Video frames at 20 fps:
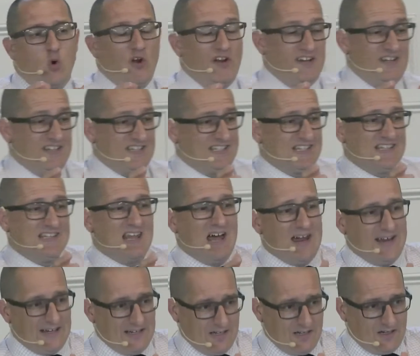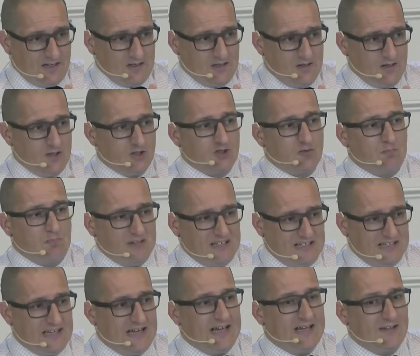what it is like to
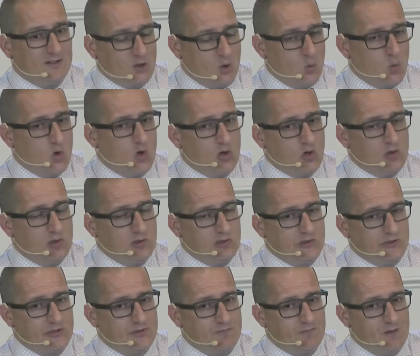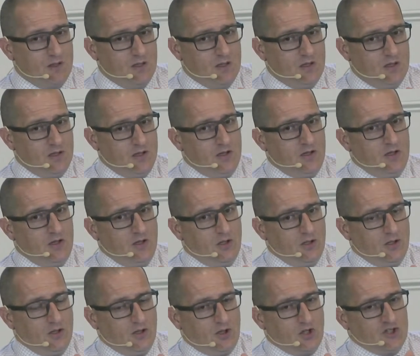be in the world,
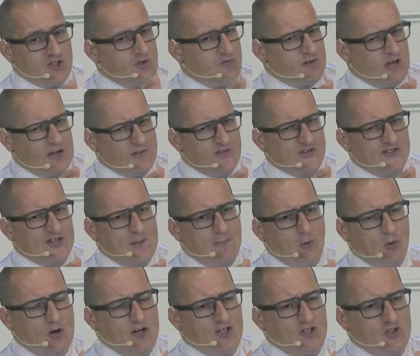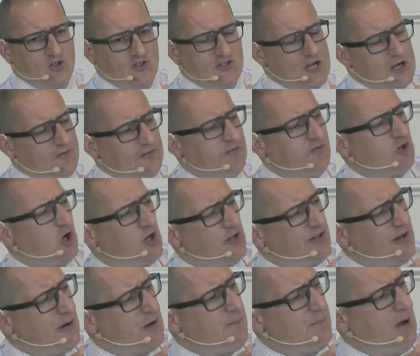because you've kind of separated yourself. You've gone
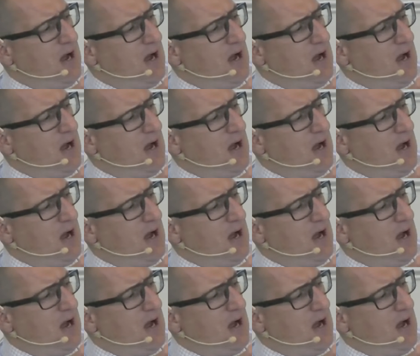down a